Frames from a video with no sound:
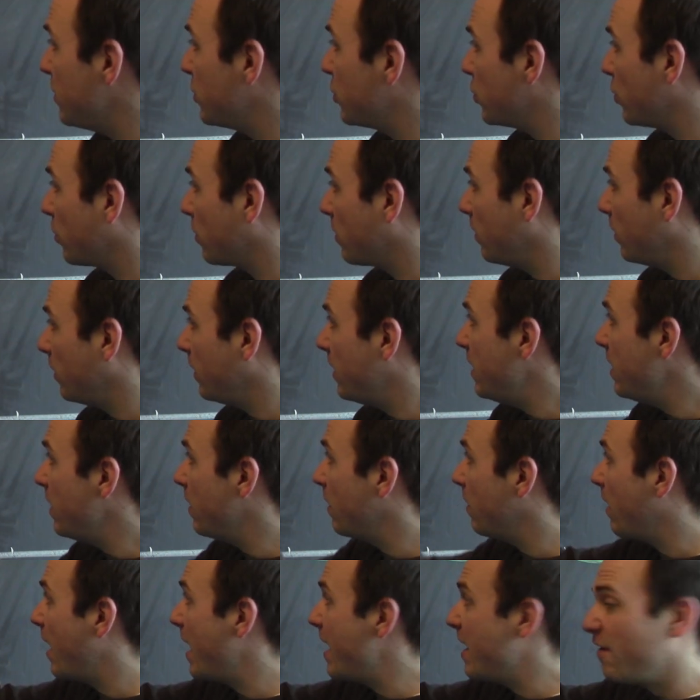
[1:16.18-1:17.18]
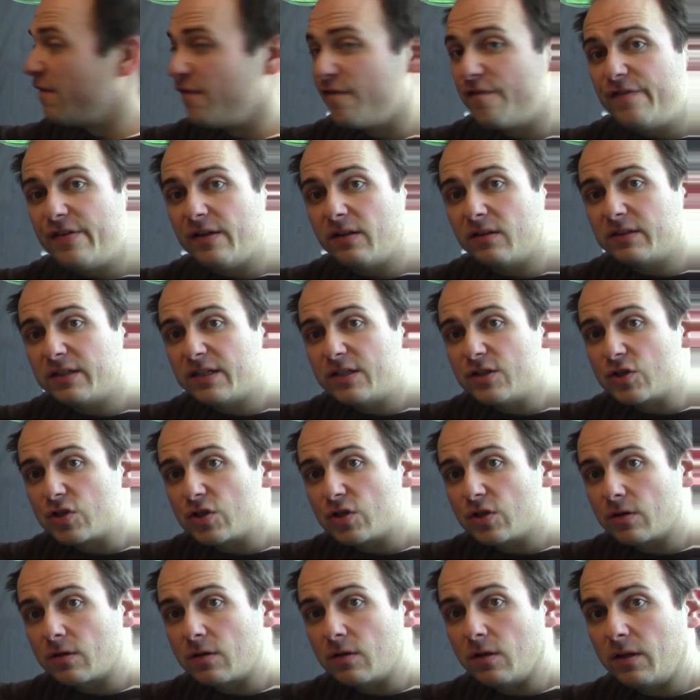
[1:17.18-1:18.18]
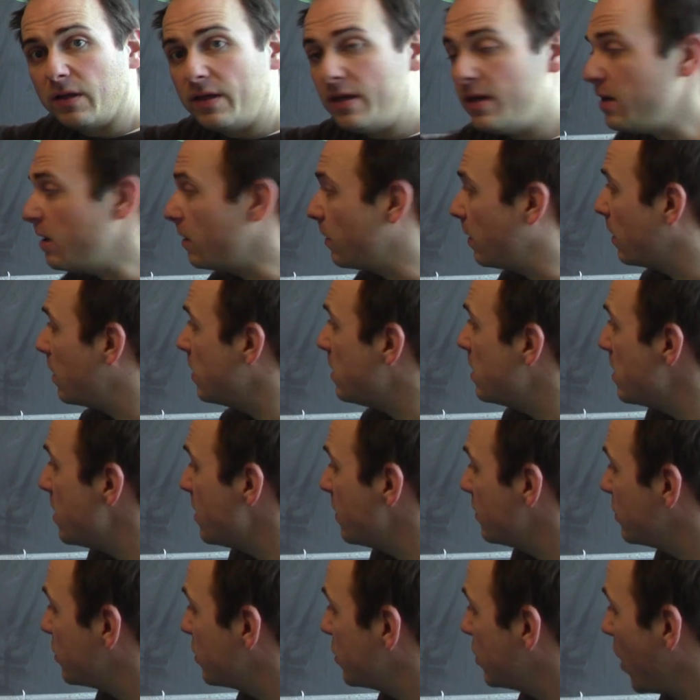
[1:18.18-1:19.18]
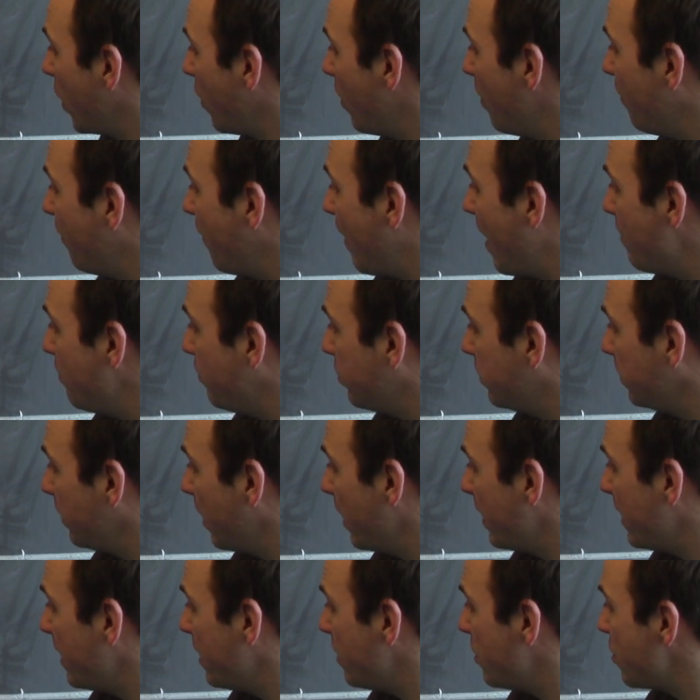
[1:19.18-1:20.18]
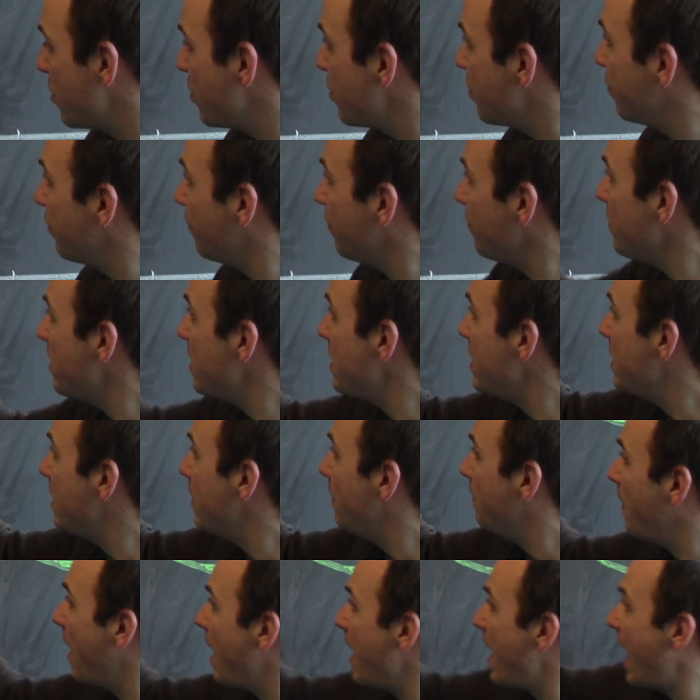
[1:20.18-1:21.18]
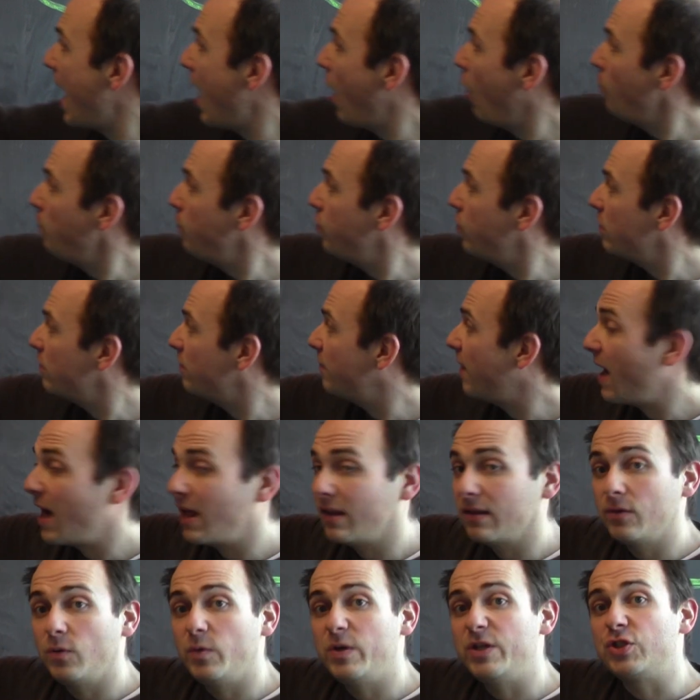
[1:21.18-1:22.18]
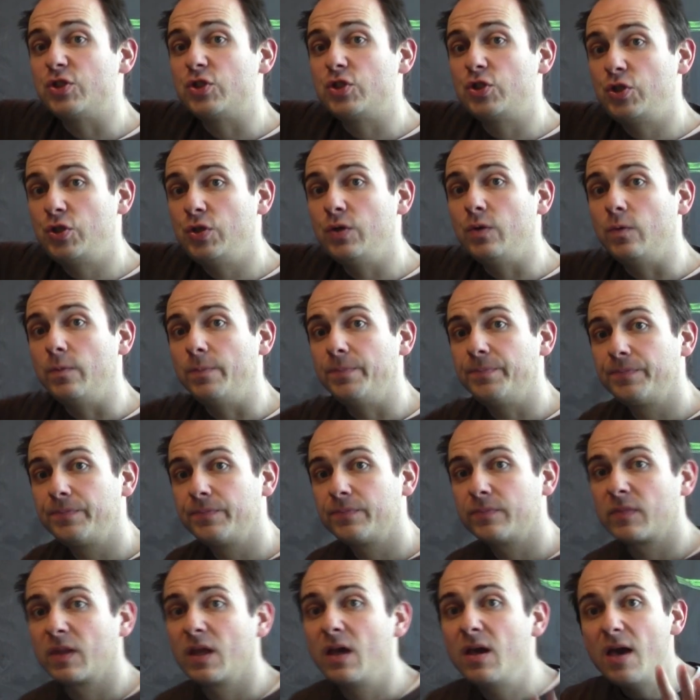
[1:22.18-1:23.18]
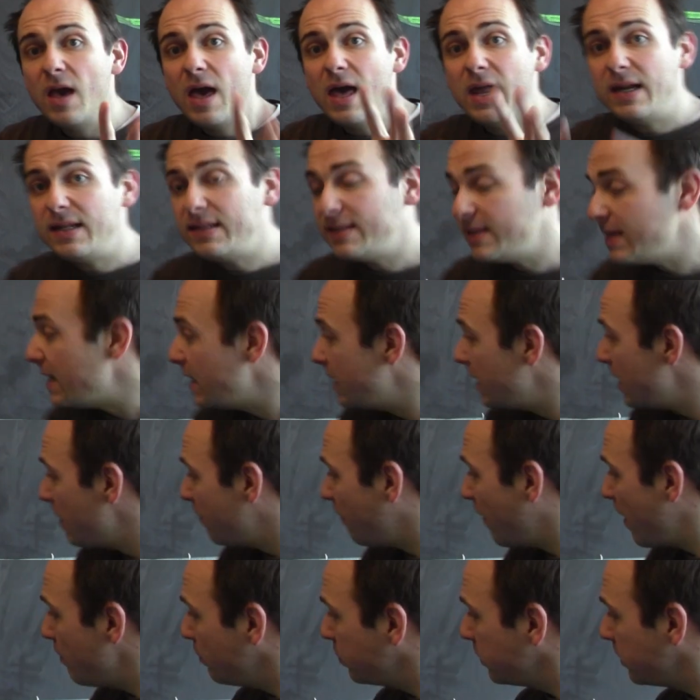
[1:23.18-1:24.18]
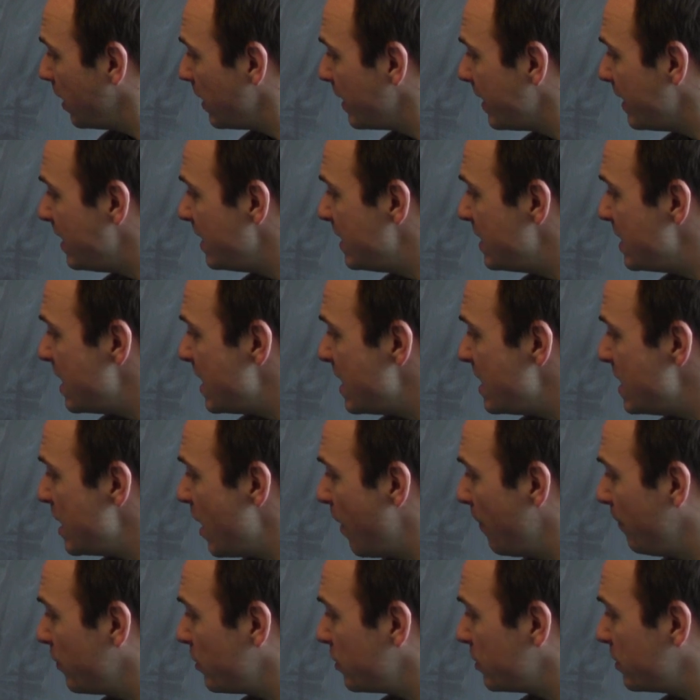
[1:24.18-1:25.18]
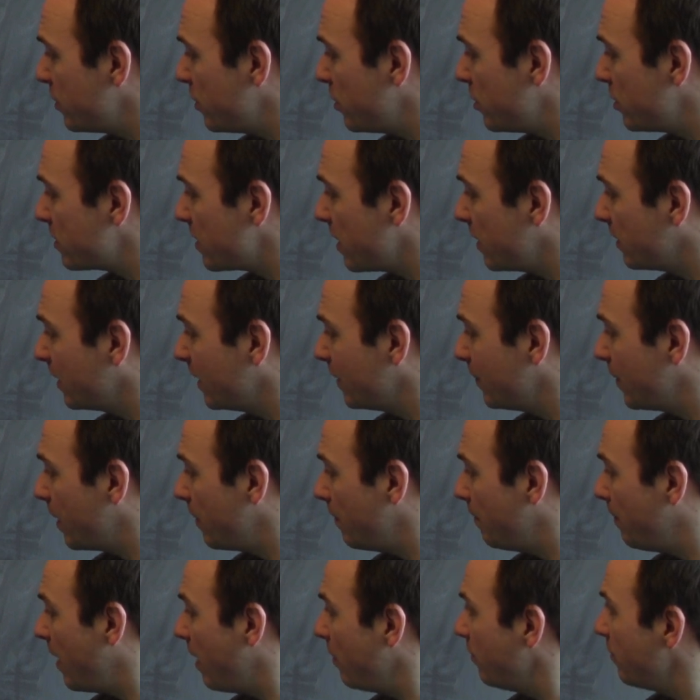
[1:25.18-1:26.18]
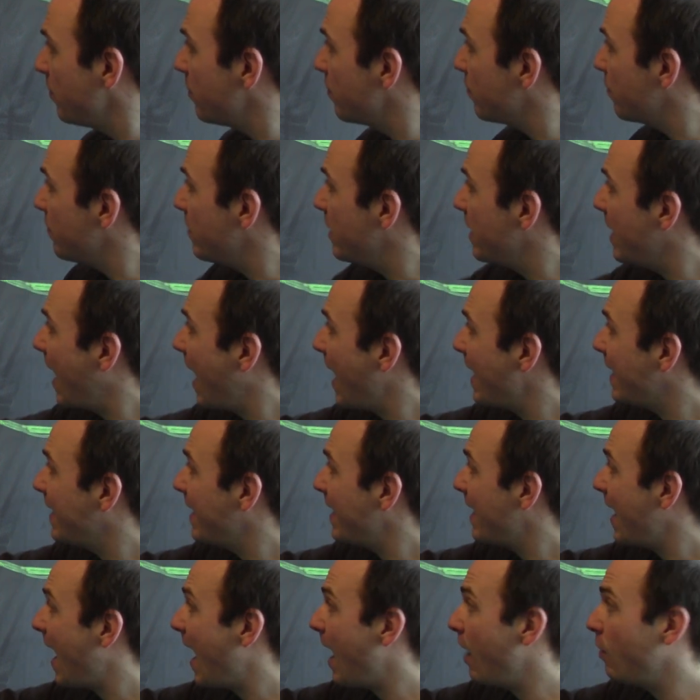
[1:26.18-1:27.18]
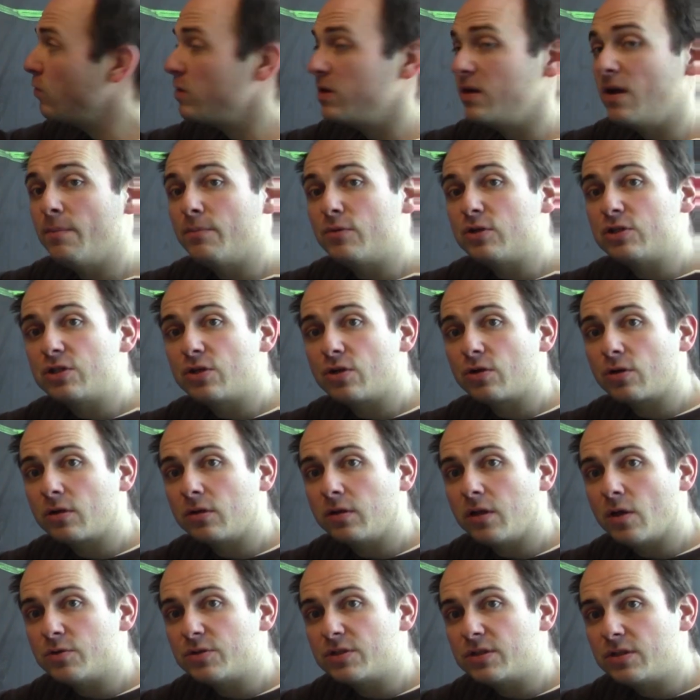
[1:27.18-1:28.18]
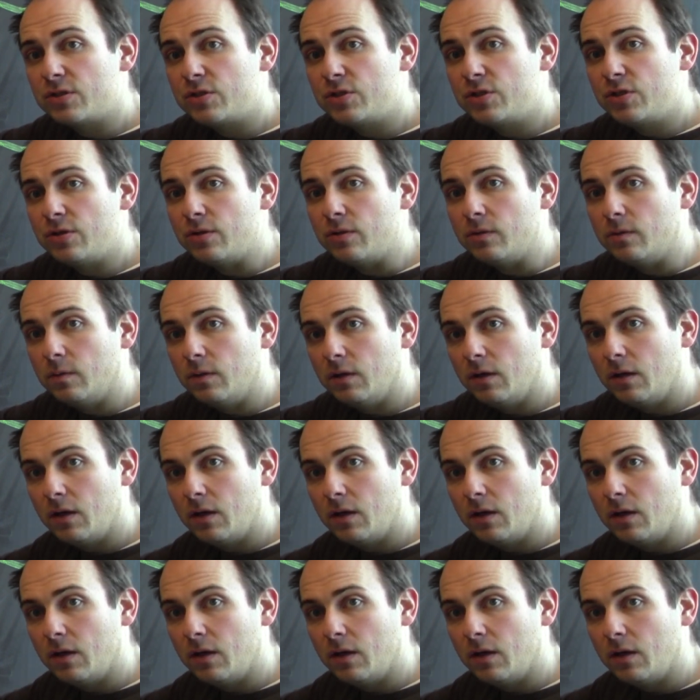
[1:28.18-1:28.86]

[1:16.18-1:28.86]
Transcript: circle here and a filled-in circle here. So if I plug in 3, my output value is 2. And indeed, if I plug in numbers that are just a little bit above 3, I get out numbers that are close to 2.